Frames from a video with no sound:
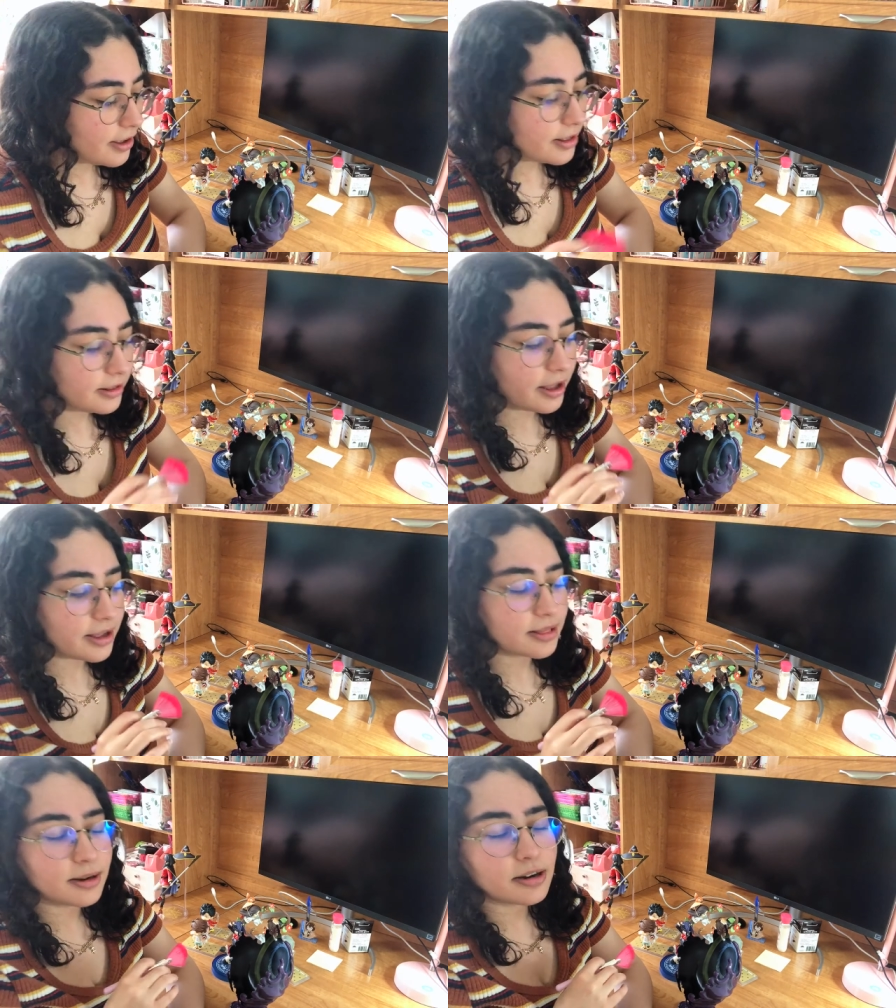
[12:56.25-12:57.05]

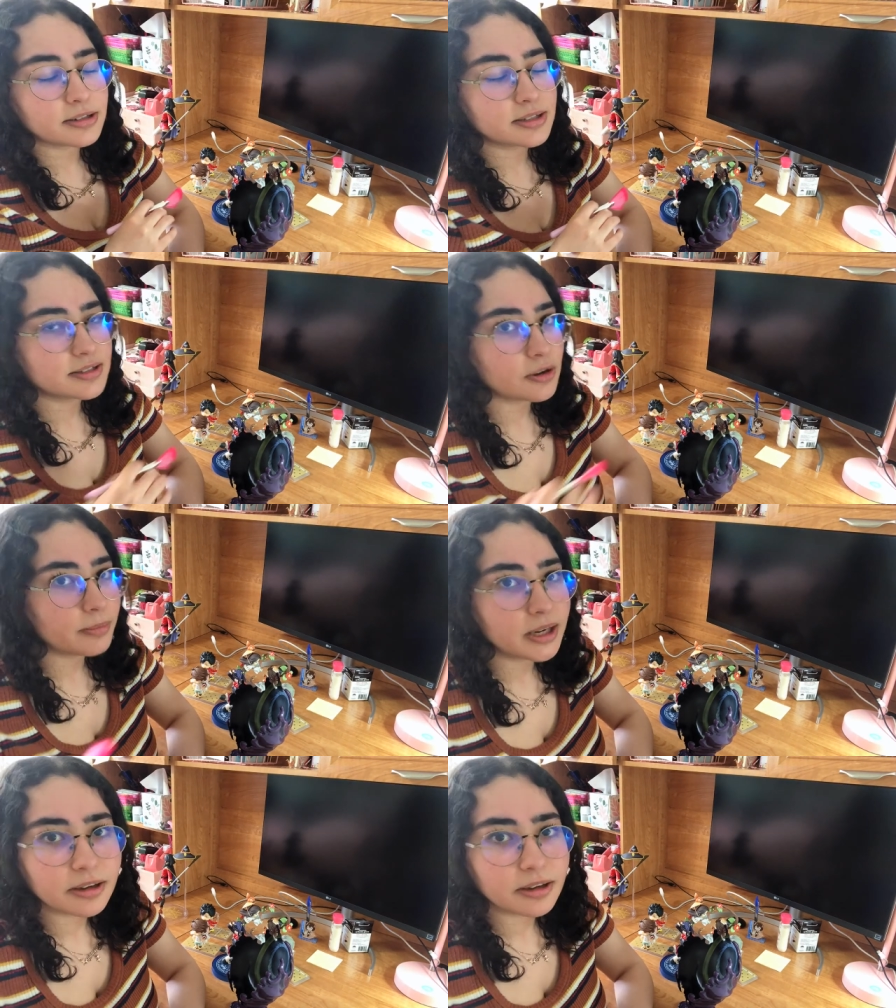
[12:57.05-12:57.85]
Like, there are so
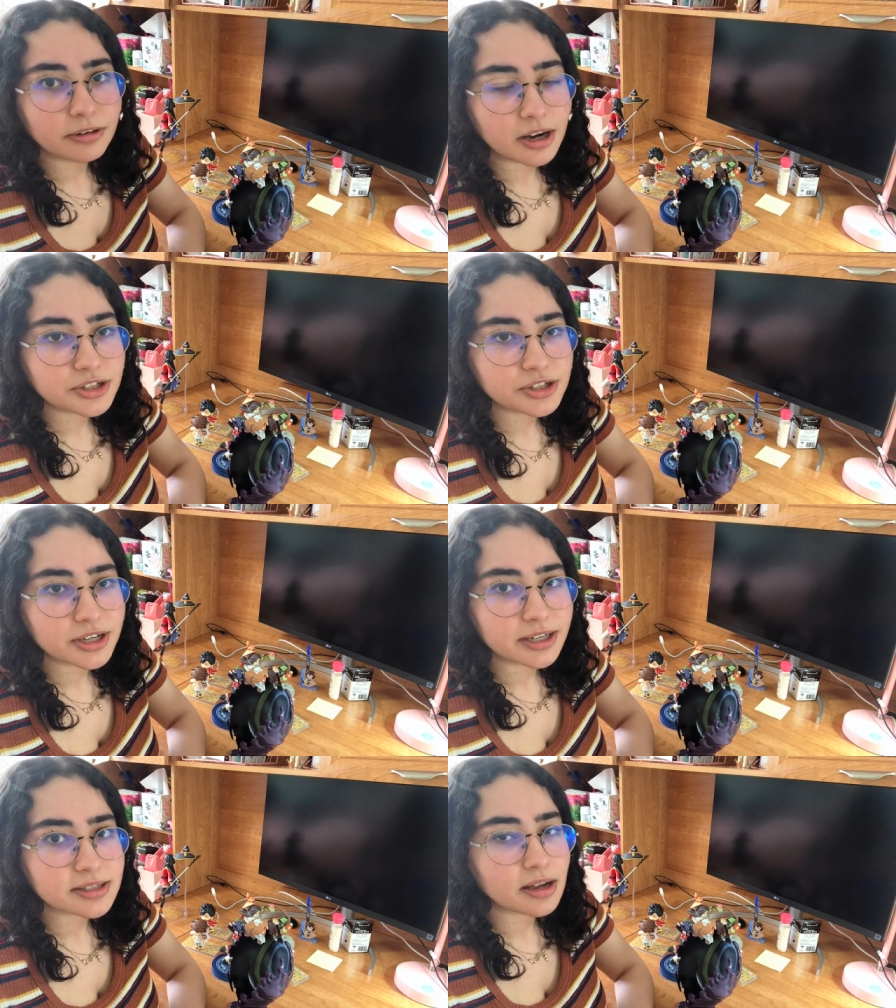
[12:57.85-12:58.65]
many good garage
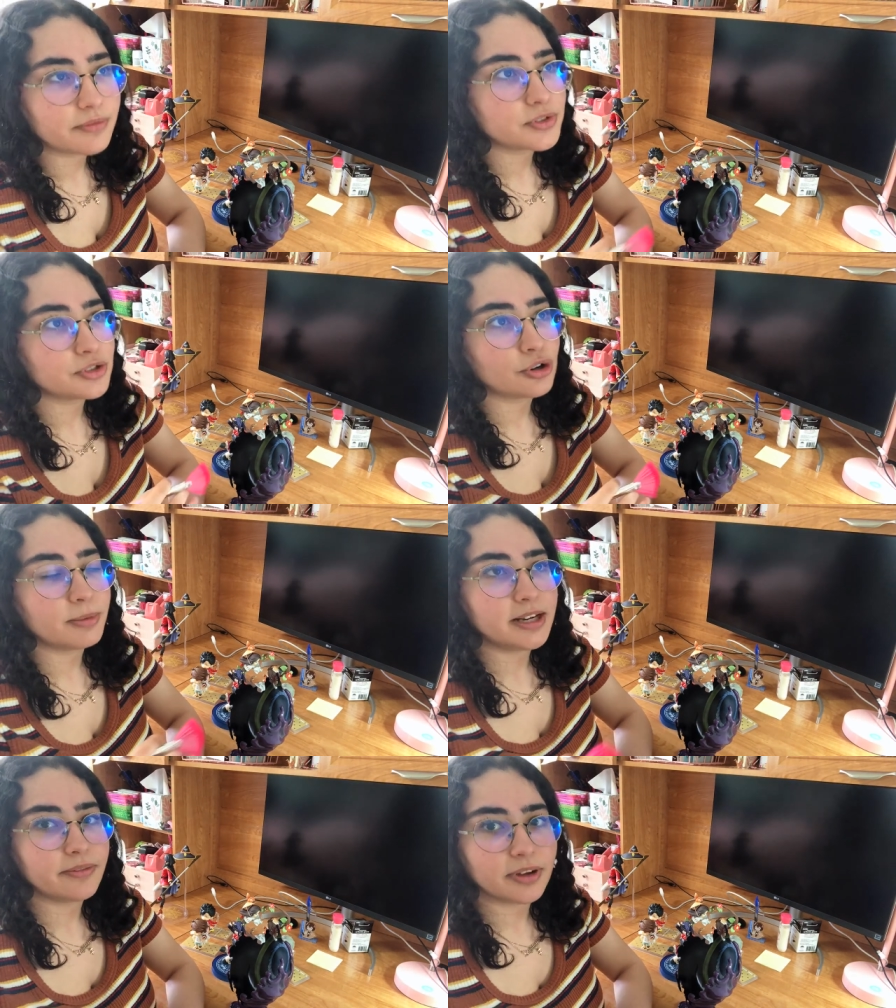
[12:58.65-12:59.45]
kits of so
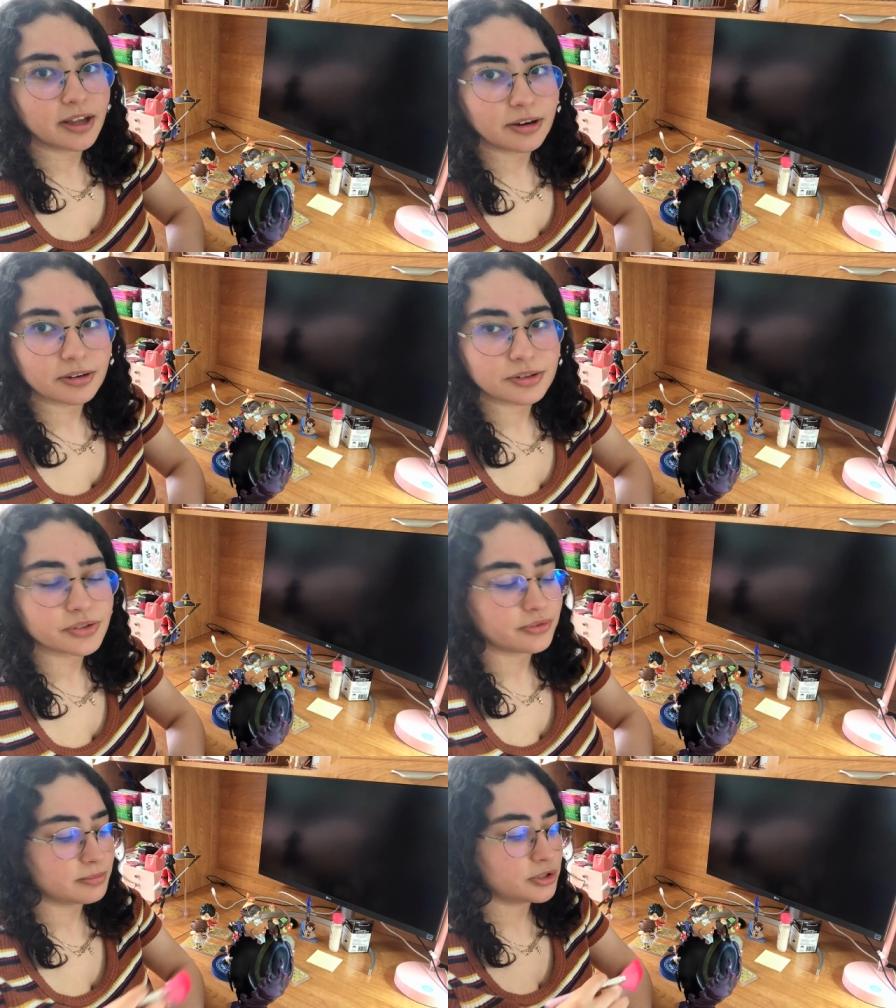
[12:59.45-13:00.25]
many different characters
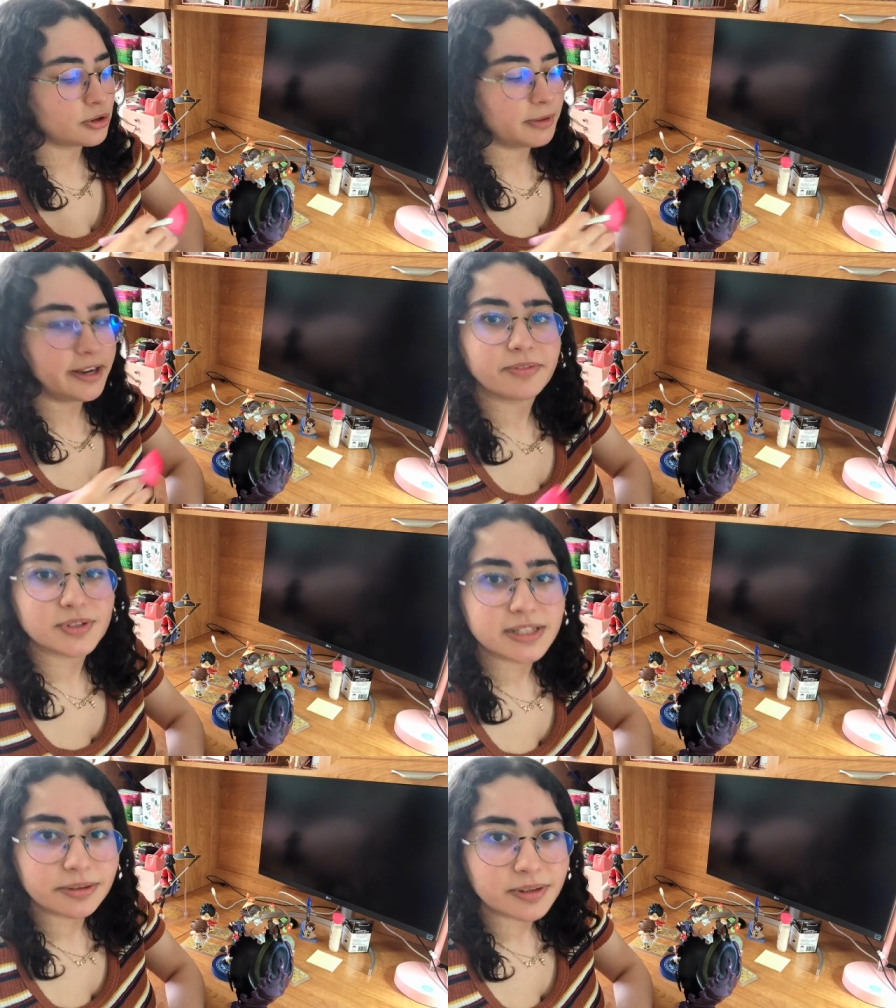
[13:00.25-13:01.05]
from so many
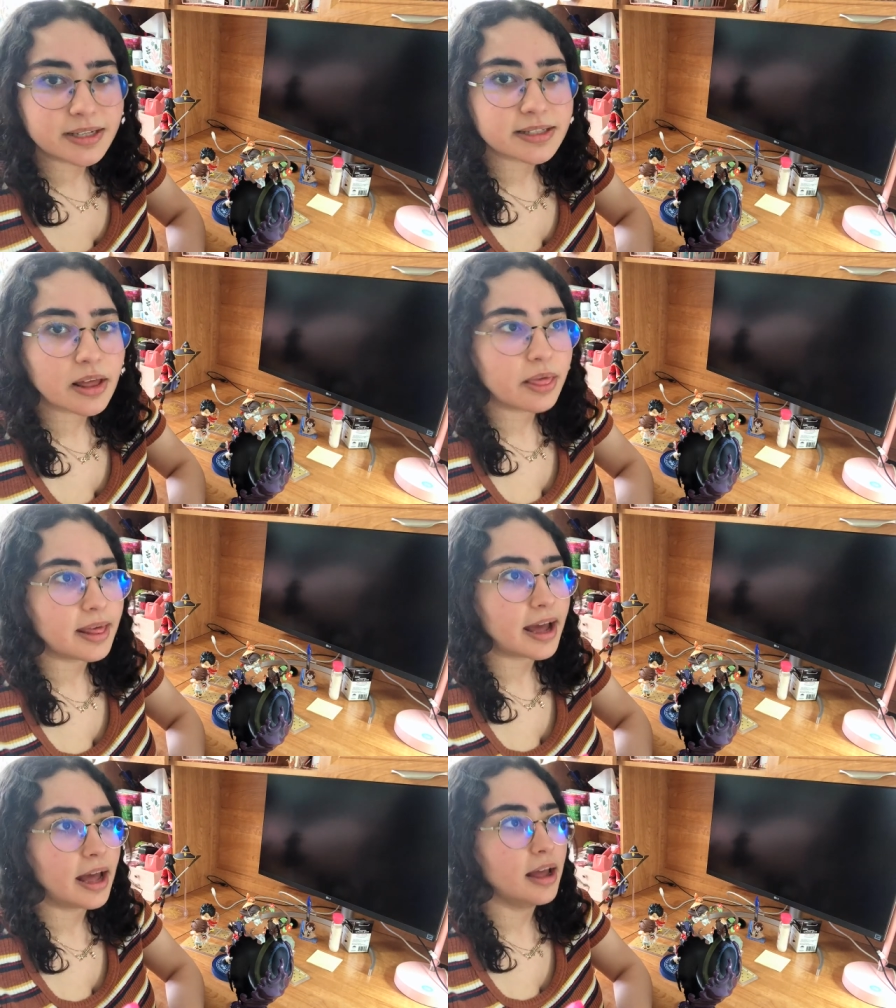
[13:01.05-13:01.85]
different series
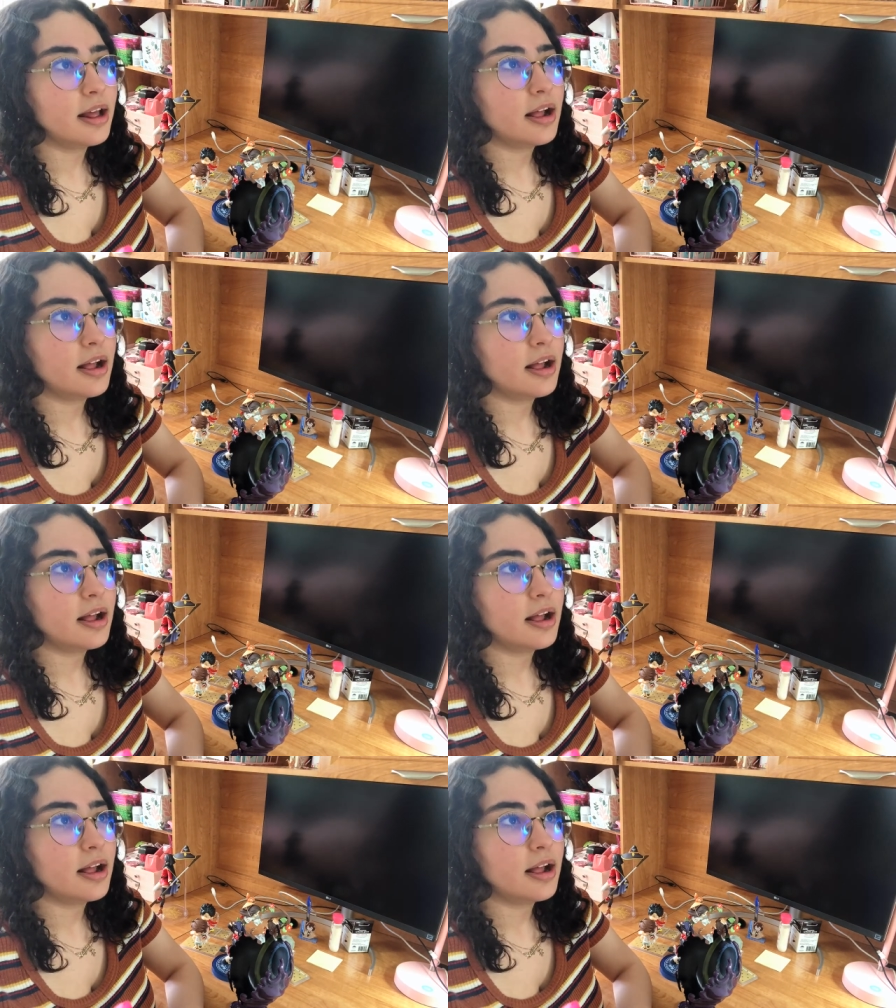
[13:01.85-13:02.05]
that